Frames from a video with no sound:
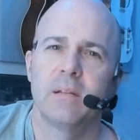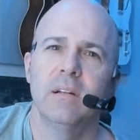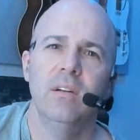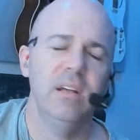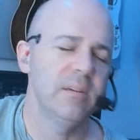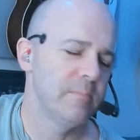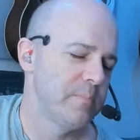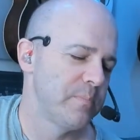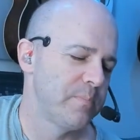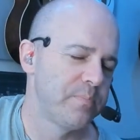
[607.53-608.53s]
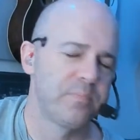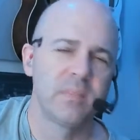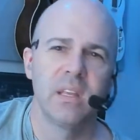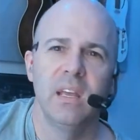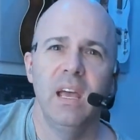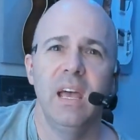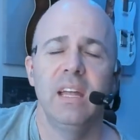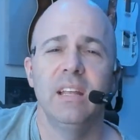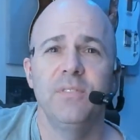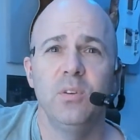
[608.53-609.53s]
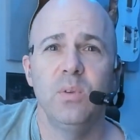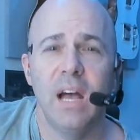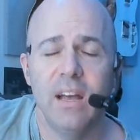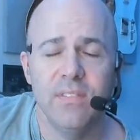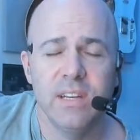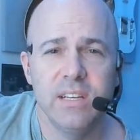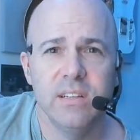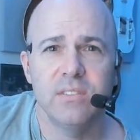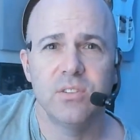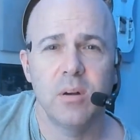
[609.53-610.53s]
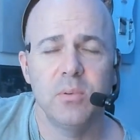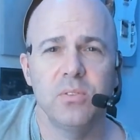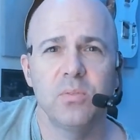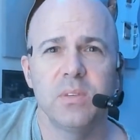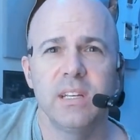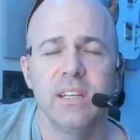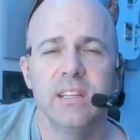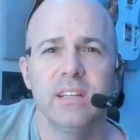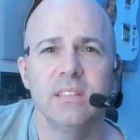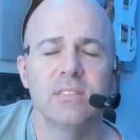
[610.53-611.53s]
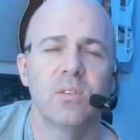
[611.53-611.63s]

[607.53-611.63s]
All right. And if you have any troubles with any of this,